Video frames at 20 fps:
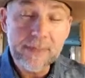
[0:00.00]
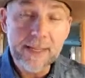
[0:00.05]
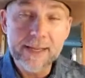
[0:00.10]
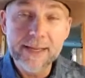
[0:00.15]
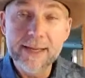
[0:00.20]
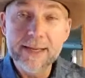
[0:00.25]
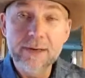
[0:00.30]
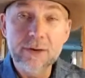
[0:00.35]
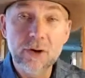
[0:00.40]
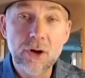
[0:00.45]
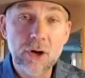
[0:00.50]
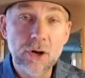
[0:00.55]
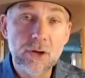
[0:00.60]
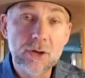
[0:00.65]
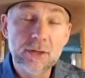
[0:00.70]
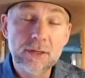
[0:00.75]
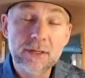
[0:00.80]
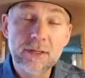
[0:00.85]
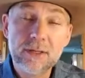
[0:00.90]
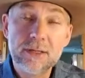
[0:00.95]
And
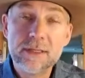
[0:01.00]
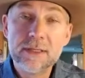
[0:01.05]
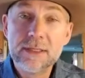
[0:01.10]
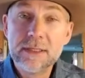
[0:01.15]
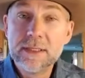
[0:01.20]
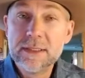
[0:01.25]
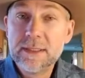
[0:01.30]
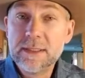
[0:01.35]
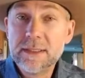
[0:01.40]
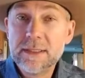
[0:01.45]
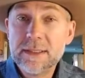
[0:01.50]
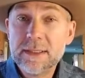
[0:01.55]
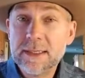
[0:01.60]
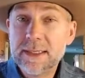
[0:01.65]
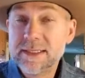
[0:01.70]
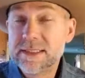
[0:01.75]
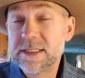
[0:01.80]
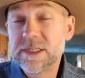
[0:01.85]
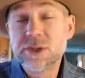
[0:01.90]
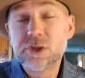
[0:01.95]
all
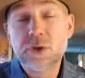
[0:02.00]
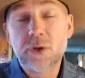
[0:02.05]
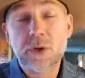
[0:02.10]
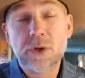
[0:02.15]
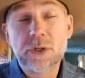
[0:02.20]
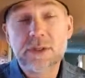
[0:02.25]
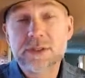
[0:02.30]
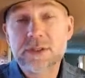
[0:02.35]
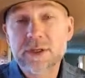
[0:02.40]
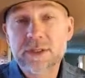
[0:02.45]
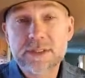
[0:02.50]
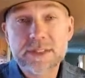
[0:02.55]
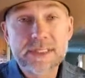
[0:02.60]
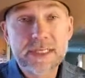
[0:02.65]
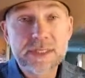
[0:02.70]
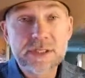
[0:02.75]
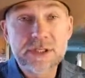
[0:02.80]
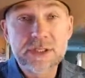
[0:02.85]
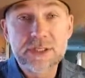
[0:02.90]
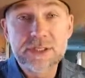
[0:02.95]
essential oils are
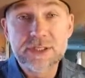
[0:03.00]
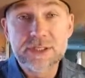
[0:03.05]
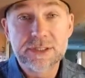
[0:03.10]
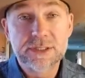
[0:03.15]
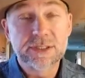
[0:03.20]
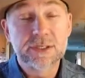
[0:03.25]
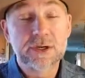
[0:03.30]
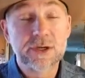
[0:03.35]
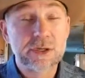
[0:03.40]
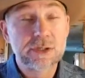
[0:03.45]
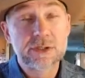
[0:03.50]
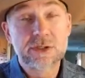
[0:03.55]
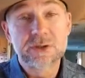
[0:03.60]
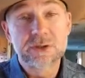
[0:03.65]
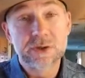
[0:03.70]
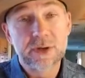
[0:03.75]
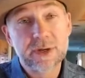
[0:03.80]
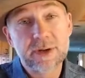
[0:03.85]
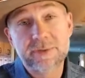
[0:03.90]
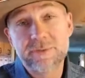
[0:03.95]
essentially just a
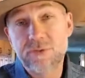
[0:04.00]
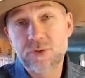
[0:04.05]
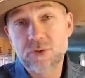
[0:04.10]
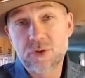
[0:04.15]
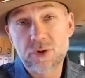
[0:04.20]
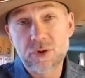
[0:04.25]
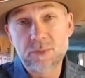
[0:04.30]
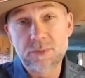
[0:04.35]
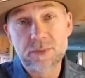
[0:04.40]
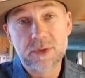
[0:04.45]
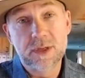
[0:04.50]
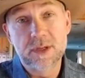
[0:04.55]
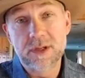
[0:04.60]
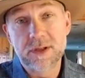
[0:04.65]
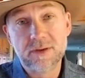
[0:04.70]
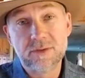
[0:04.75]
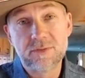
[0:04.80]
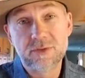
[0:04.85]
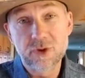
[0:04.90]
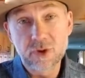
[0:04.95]
concentrated form
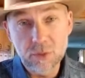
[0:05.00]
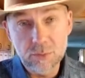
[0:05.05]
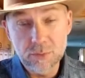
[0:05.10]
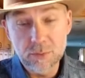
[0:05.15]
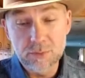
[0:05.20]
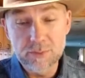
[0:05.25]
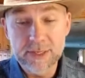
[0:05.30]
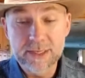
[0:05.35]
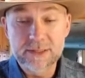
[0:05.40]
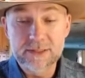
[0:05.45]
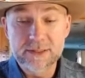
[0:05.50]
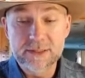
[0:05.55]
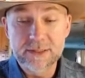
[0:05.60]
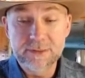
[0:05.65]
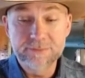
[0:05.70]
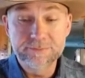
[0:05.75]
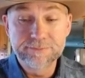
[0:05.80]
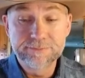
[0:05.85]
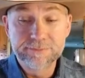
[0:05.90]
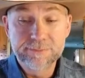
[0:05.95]
of herbal
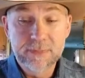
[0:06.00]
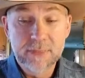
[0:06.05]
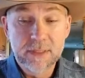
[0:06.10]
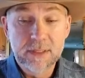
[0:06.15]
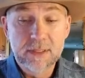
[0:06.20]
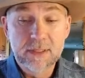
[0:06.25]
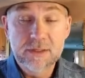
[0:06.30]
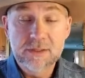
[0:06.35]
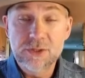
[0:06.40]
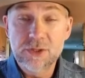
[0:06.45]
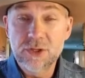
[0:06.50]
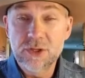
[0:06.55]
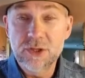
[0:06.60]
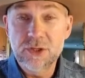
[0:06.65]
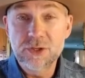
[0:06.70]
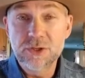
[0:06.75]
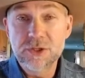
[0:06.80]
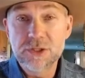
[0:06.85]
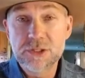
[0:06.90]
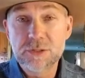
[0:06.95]
medicine. So you
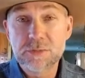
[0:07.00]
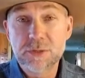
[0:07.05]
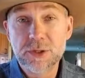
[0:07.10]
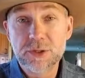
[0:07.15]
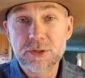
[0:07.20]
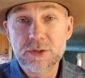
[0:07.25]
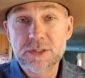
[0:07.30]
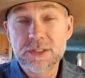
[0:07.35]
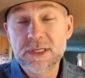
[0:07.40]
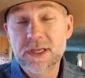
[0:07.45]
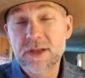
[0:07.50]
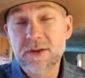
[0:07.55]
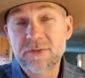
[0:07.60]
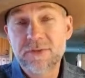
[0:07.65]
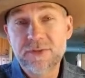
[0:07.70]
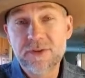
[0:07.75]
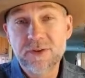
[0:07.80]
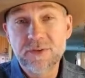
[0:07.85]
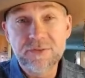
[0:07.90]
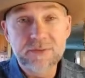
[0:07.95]
can use them on
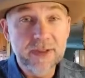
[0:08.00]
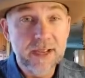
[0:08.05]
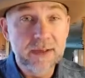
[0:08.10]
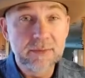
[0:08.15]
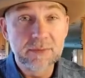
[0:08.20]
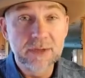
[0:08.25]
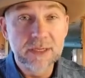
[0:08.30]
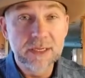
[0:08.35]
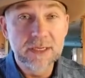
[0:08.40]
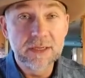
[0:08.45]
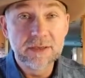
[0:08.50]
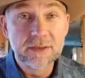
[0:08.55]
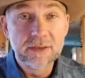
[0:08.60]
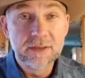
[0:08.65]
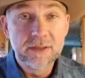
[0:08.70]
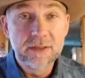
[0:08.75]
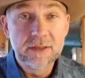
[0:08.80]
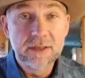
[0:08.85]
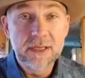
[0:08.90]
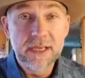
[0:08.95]
yourself, your family,
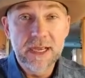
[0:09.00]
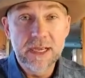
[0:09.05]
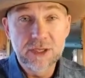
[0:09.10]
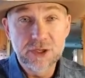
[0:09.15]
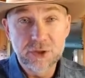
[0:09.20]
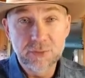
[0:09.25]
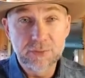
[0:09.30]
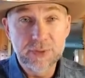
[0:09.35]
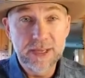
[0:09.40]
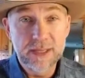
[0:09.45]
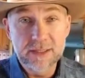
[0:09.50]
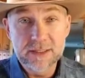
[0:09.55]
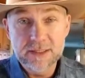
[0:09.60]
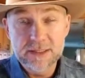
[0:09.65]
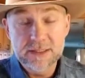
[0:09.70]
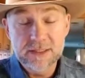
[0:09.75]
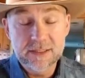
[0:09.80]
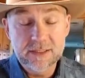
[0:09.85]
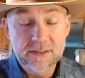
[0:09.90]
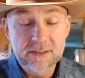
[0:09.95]
and your
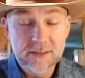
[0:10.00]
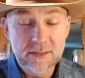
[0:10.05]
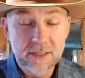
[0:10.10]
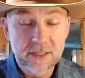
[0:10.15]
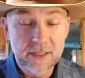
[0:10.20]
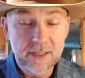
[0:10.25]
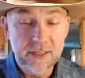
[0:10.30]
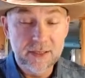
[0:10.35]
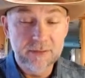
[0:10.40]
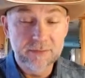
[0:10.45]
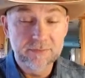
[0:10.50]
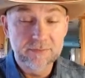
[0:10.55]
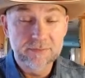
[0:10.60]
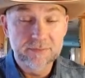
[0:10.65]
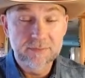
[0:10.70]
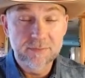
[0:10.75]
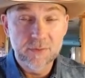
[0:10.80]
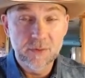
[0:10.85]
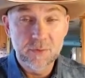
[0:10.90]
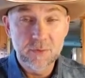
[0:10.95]
pets,
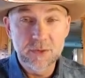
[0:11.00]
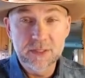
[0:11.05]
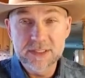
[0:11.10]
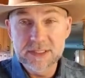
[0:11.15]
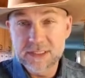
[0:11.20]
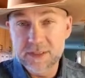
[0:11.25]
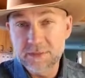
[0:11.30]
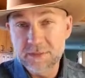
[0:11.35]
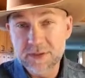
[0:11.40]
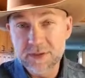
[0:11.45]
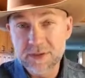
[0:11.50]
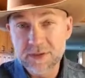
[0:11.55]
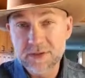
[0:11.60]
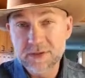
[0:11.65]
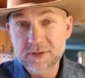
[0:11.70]
with some